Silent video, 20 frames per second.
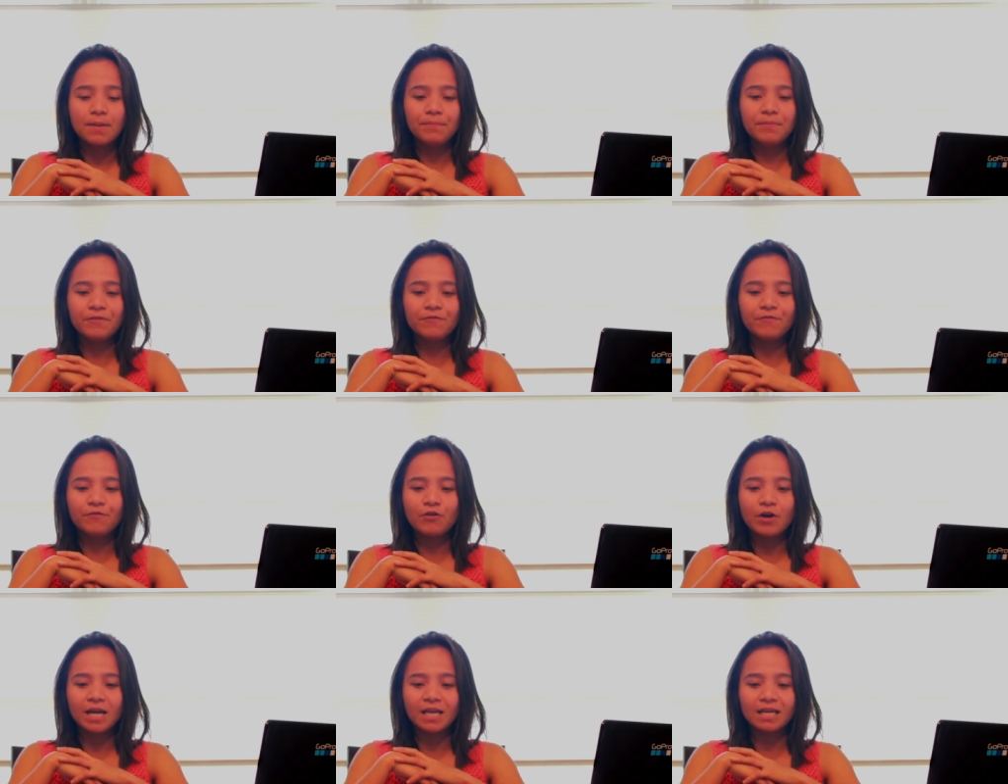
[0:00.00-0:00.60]

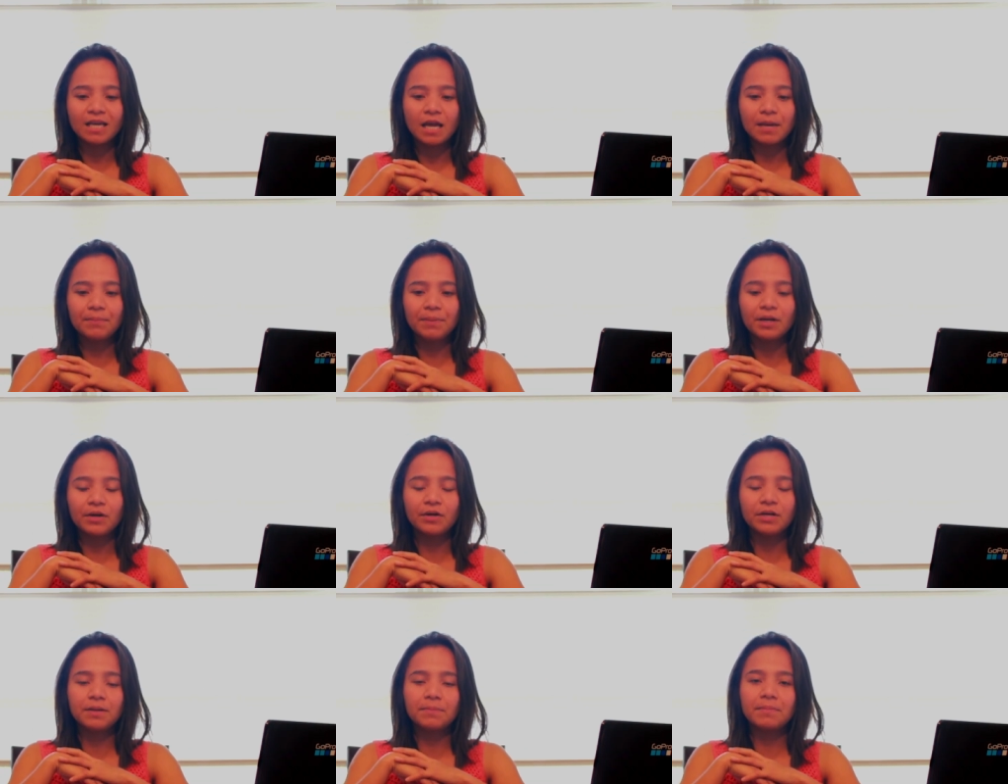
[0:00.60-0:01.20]
Before I came
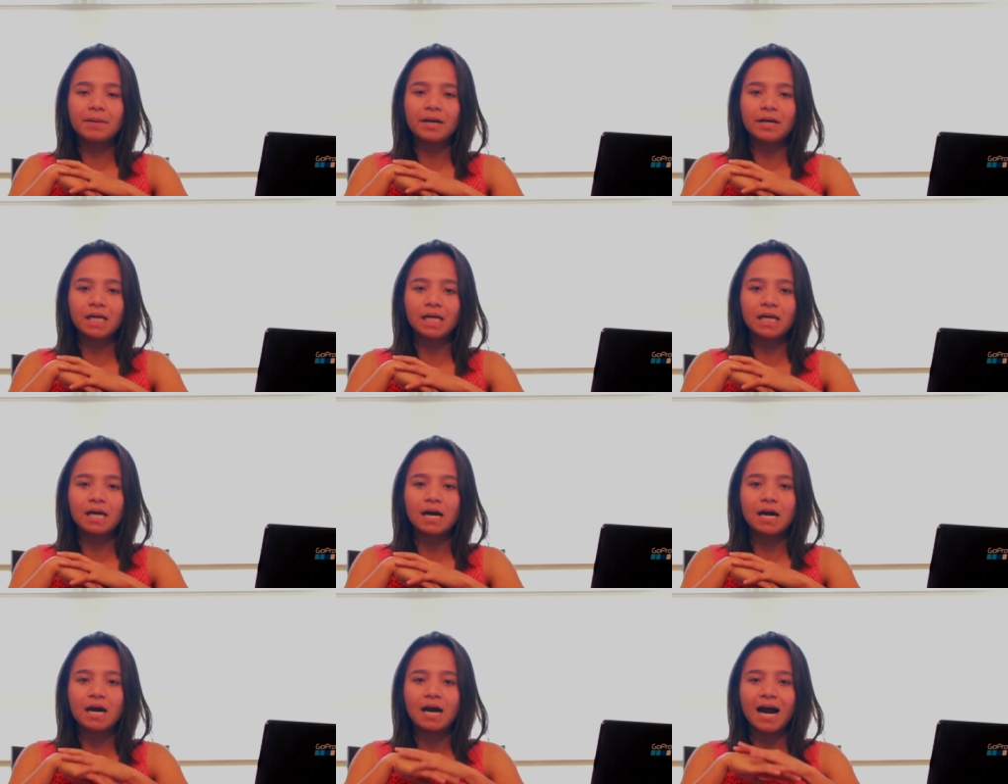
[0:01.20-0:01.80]
here in
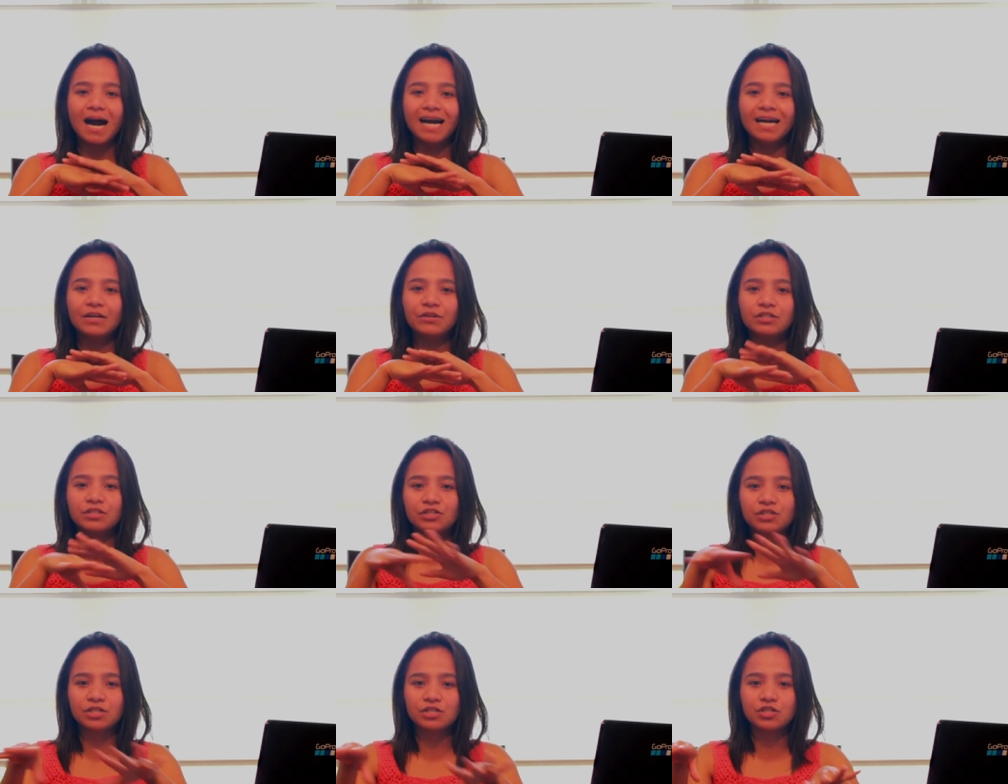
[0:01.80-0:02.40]
America, I
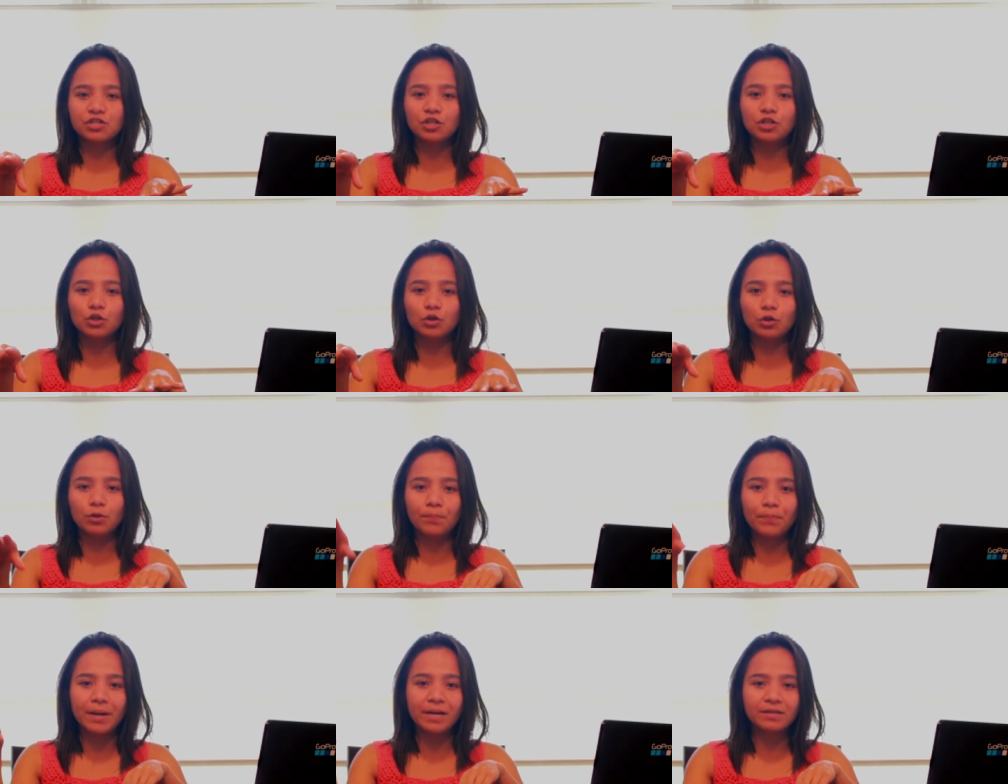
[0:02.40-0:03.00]
registered
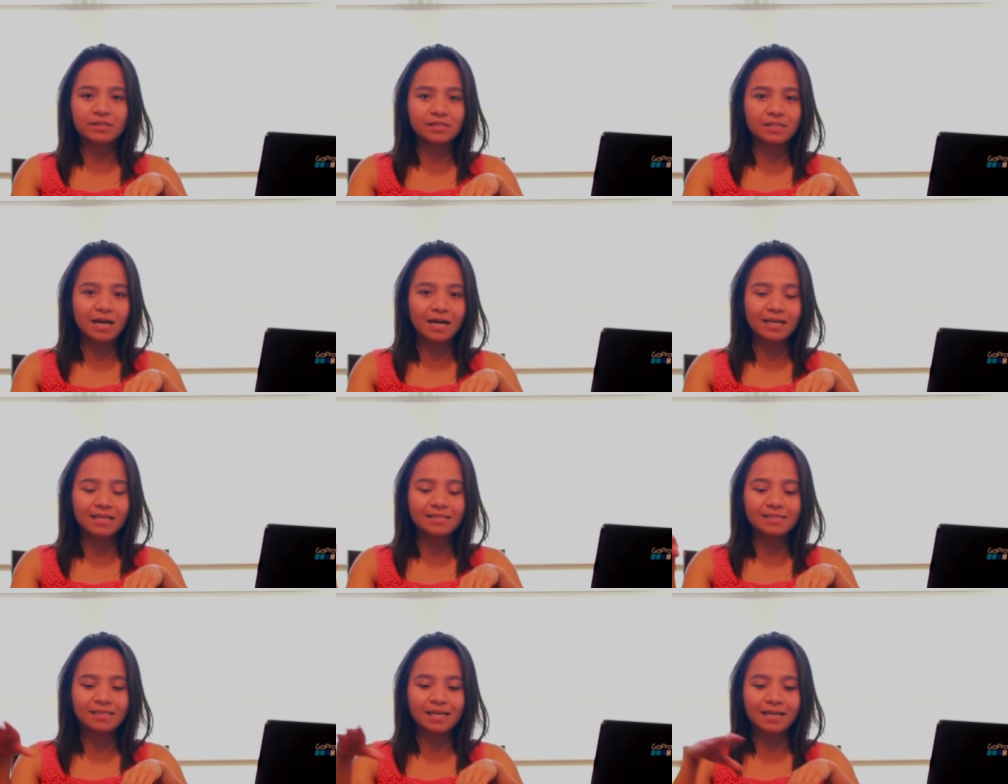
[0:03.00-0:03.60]
all the pair
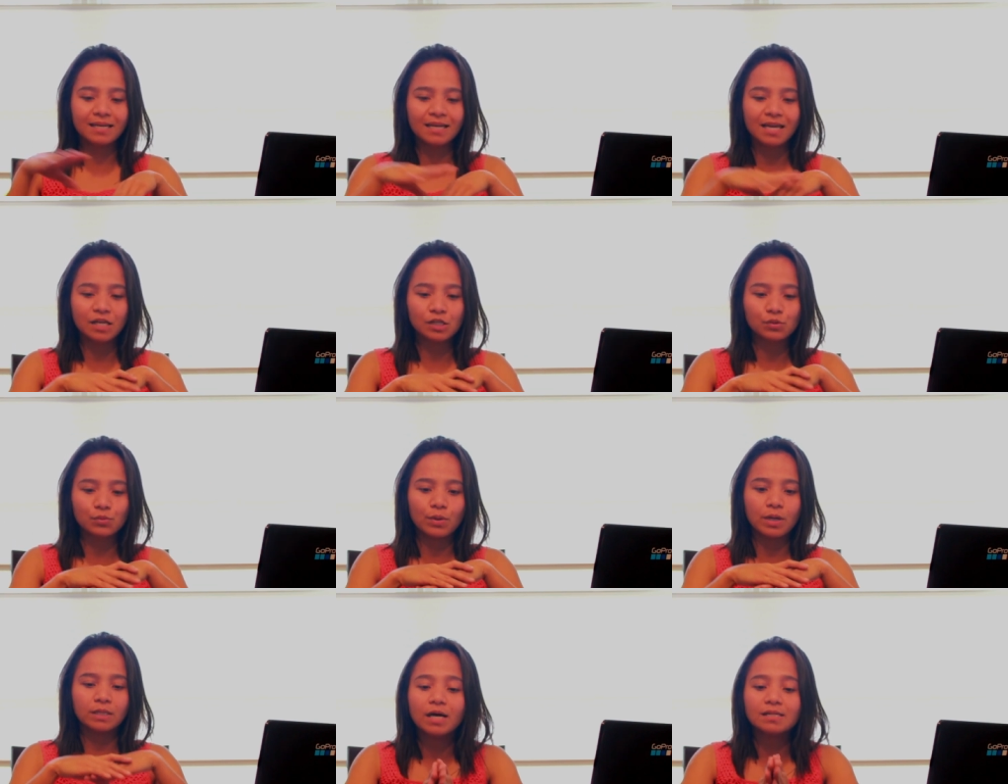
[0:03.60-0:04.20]
sites and
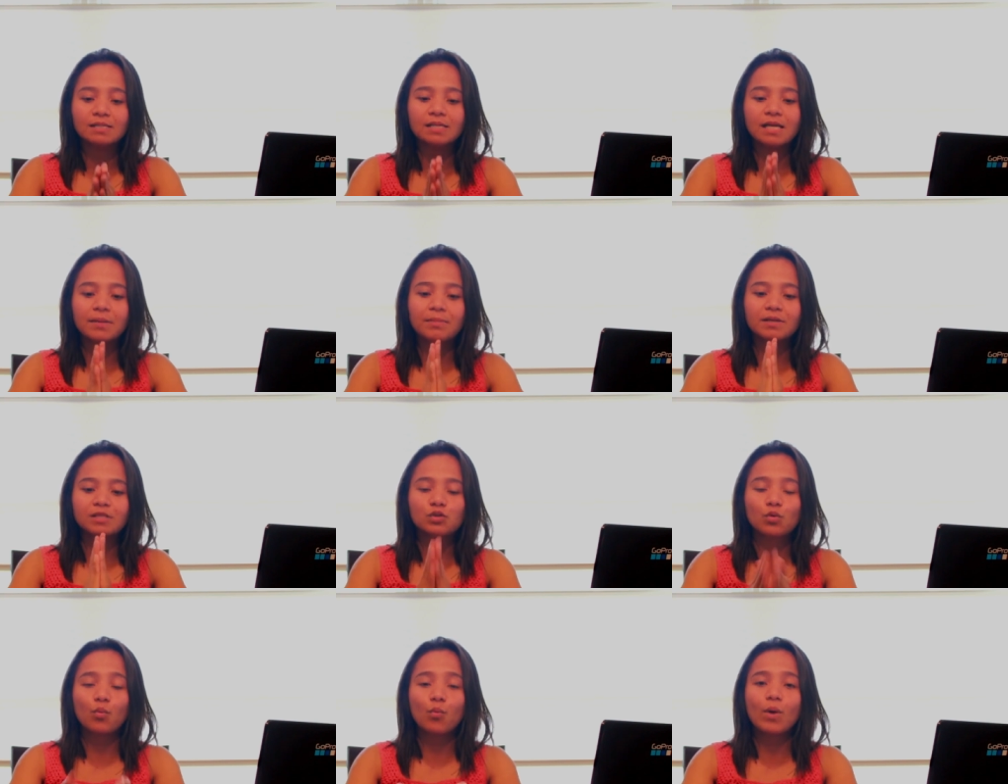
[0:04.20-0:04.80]
guess what? Same
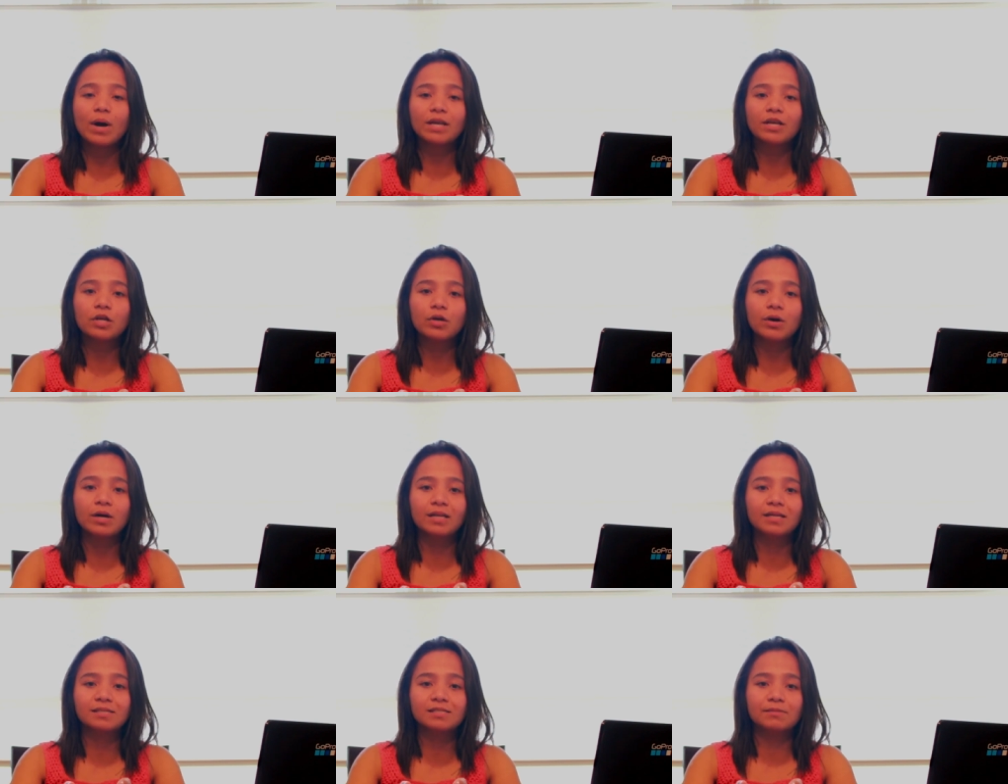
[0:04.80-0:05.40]
as what you
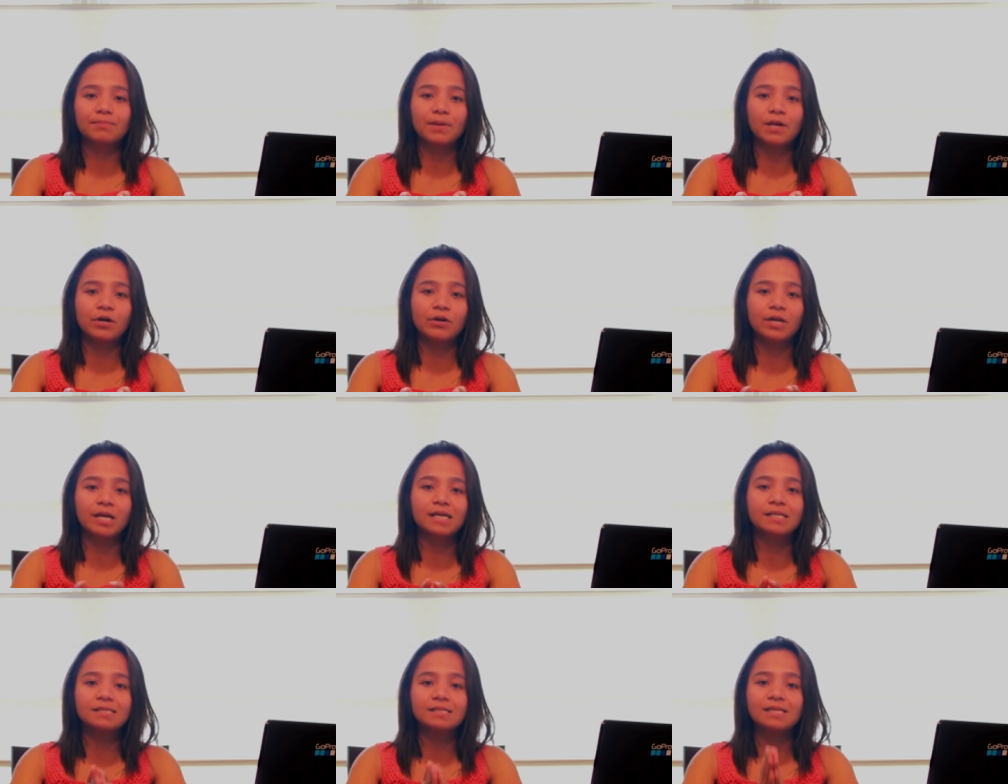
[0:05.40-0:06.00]
had
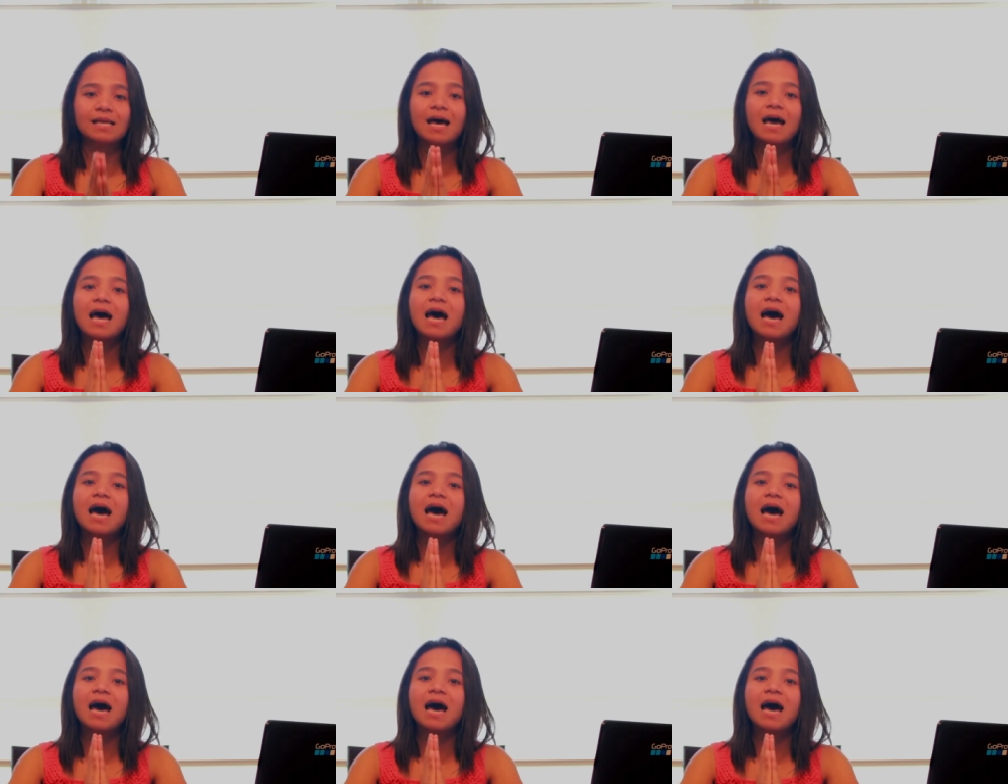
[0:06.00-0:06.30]
experienced,